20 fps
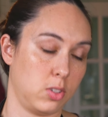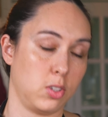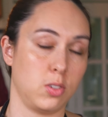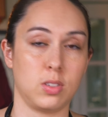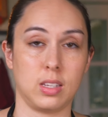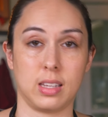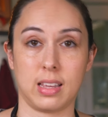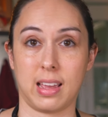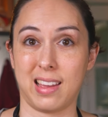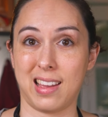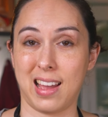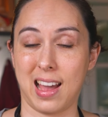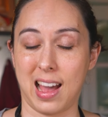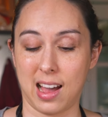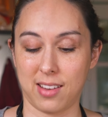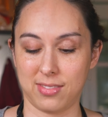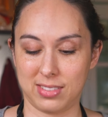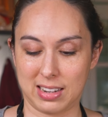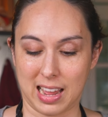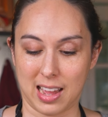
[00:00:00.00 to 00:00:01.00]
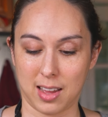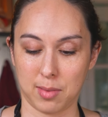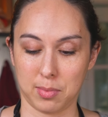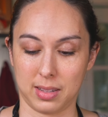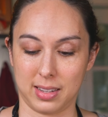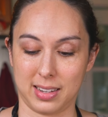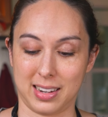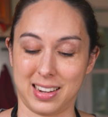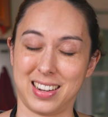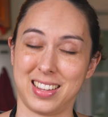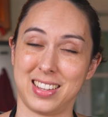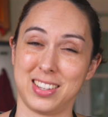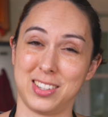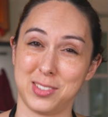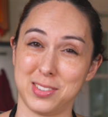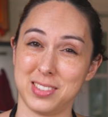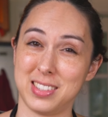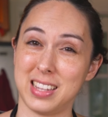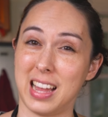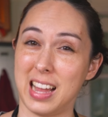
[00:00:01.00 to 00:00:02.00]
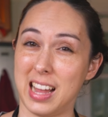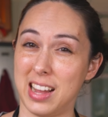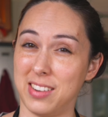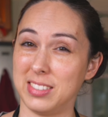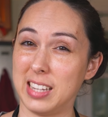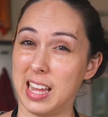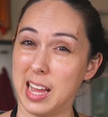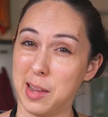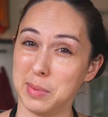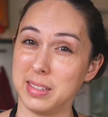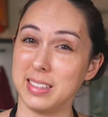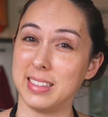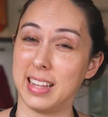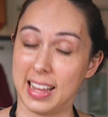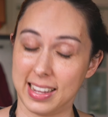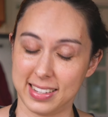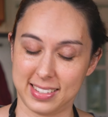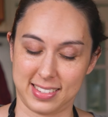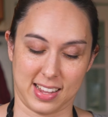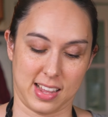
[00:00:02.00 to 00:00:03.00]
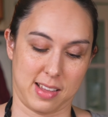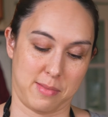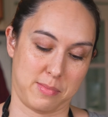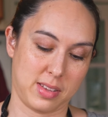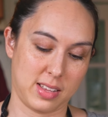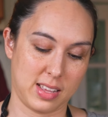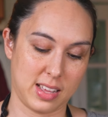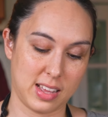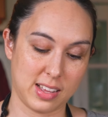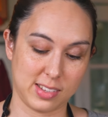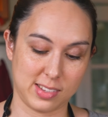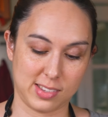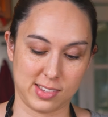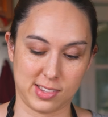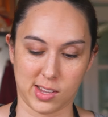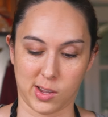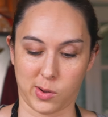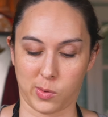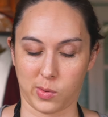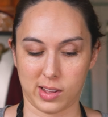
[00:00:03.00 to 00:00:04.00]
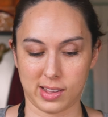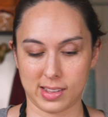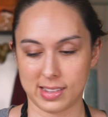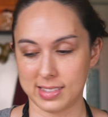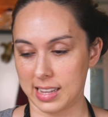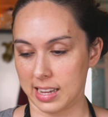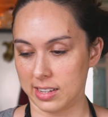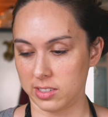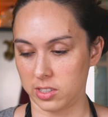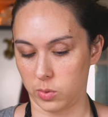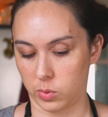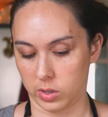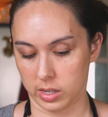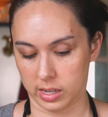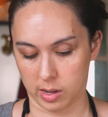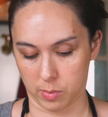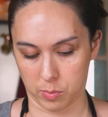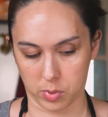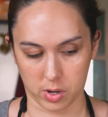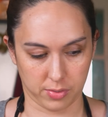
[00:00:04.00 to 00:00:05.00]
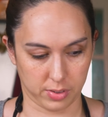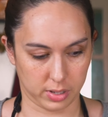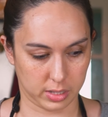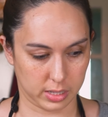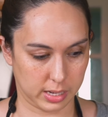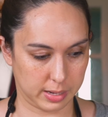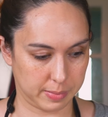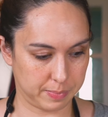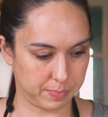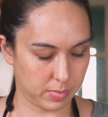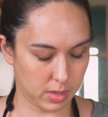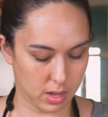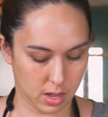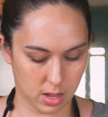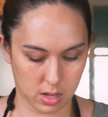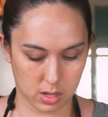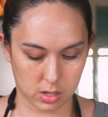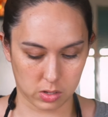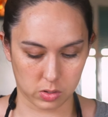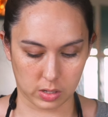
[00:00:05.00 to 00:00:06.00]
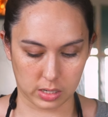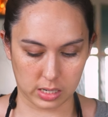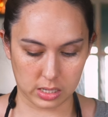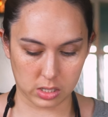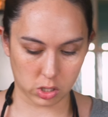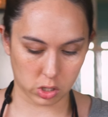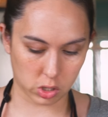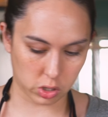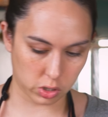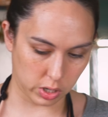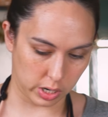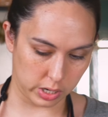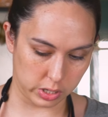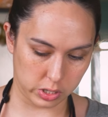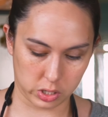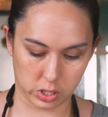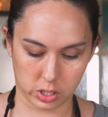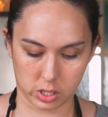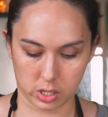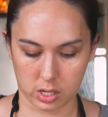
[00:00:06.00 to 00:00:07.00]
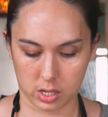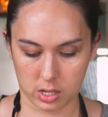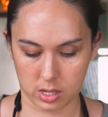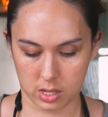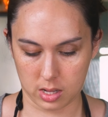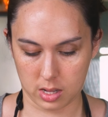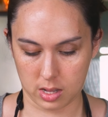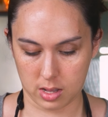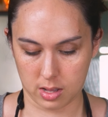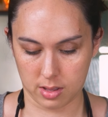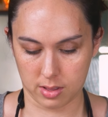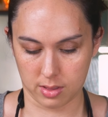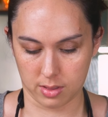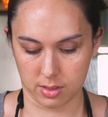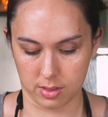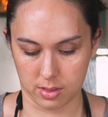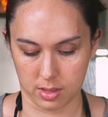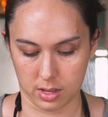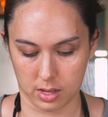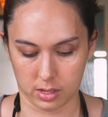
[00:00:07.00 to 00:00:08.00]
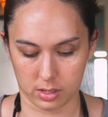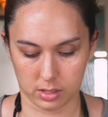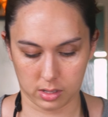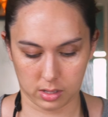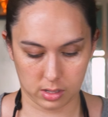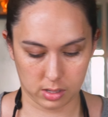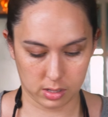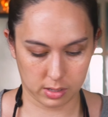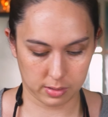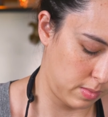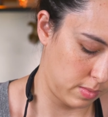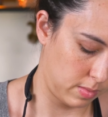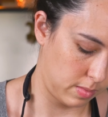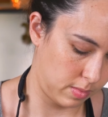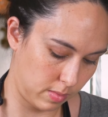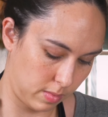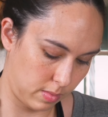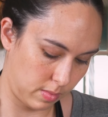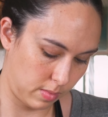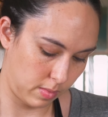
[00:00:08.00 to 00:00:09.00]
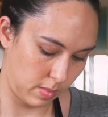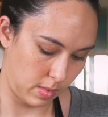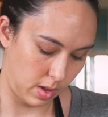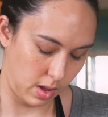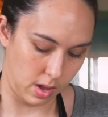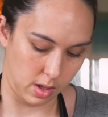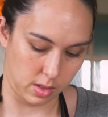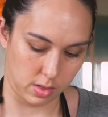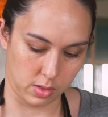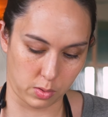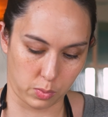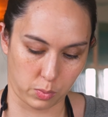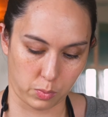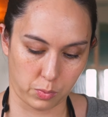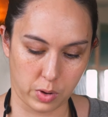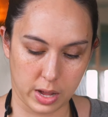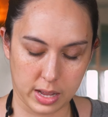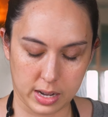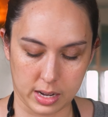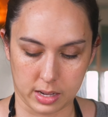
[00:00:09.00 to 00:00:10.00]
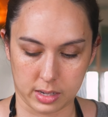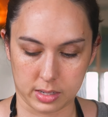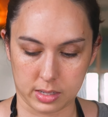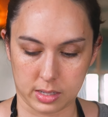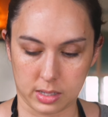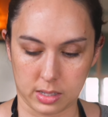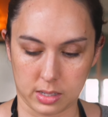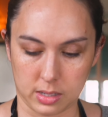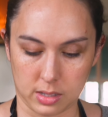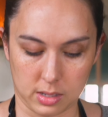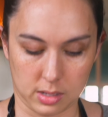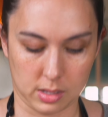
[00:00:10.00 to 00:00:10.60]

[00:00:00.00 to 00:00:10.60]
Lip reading: using a half tablet, and I used a half tablet last time. So it's actually working out perfectly. I need to crush this. And the rennet is